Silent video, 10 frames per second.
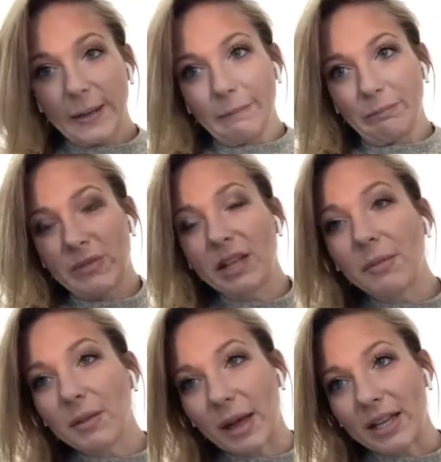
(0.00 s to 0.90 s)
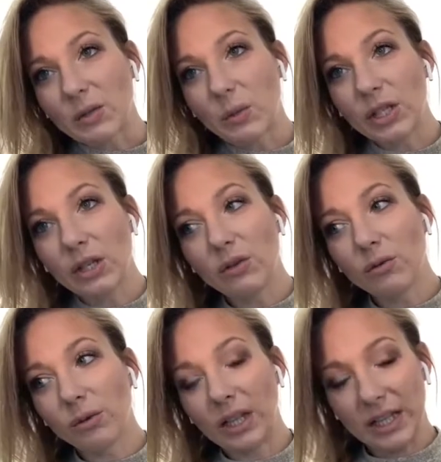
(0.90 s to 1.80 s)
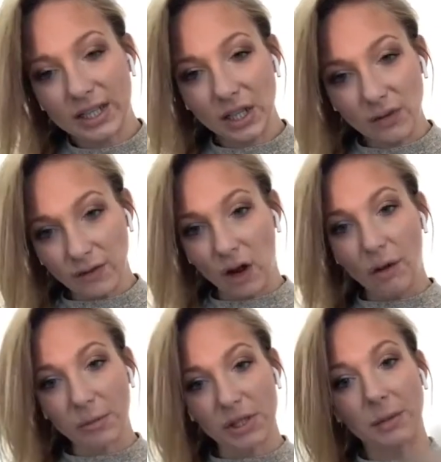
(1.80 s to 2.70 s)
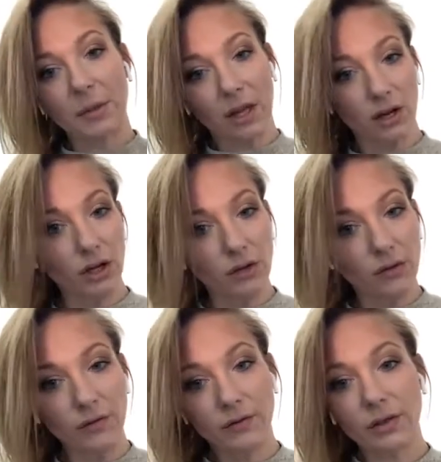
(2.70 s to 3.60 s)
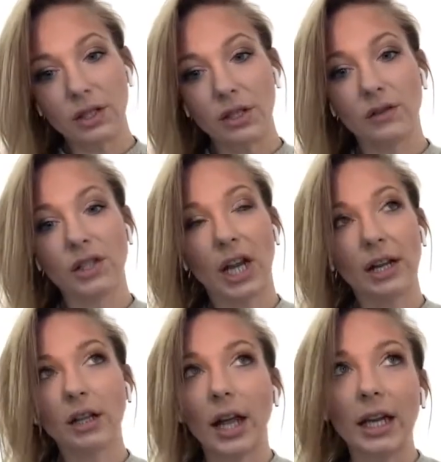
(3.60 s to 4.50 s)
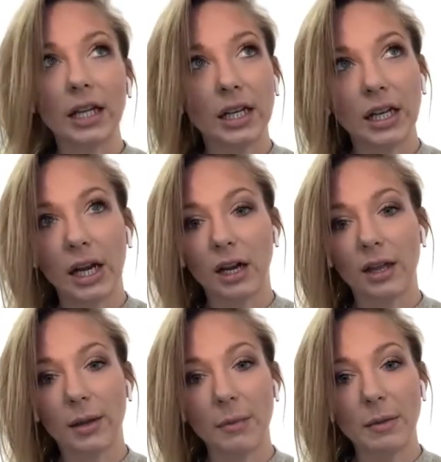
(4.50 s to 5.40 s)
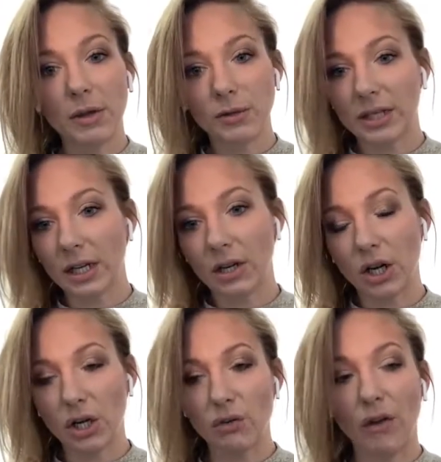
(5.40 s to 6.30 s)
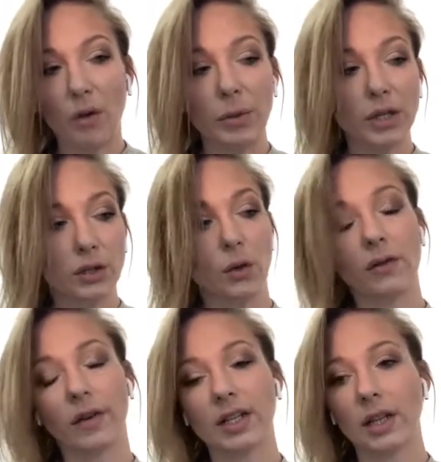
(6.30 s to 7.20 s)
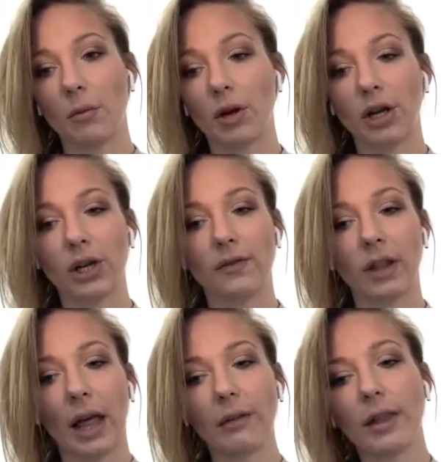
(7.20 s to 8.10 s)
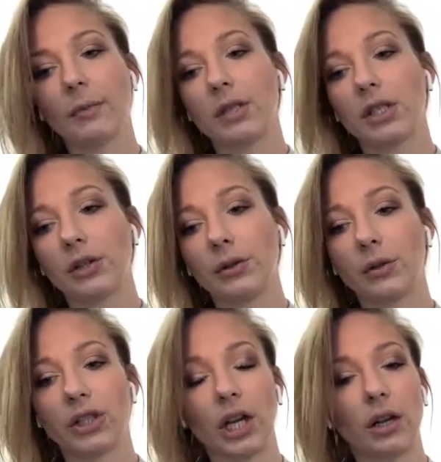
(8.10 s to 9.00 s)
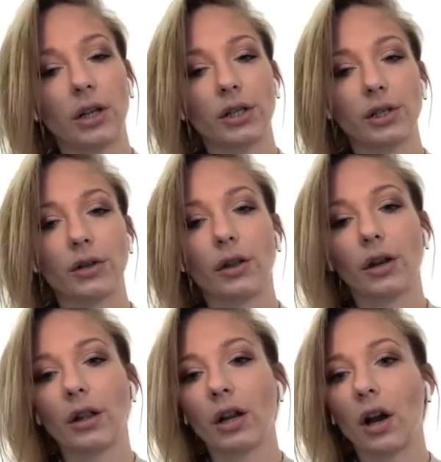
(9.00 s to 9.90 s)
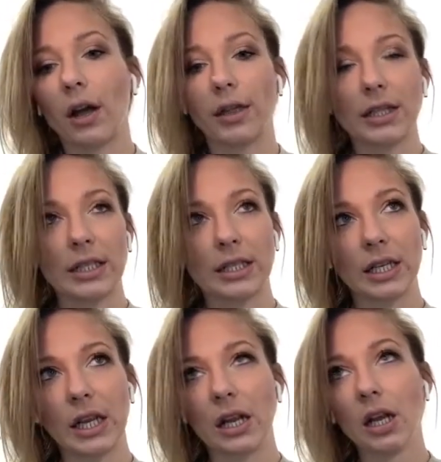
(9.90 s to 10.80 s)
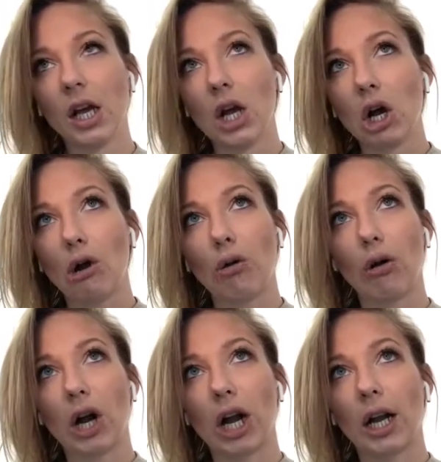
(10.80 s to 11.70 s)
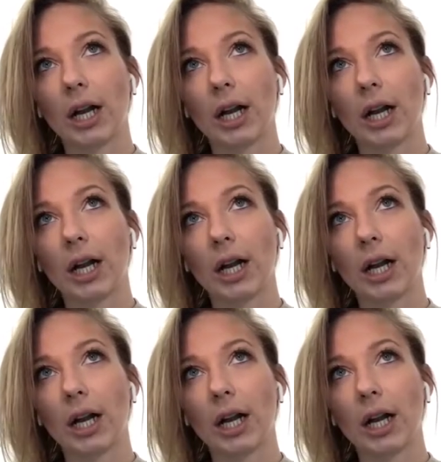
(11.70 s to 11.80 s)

some of the best, when you realize that you've accomplished something, or you shine a light in an area that maybe you didn't, or you've opened a door for someone, or you've allowed them to share their truth or their authenticity. Or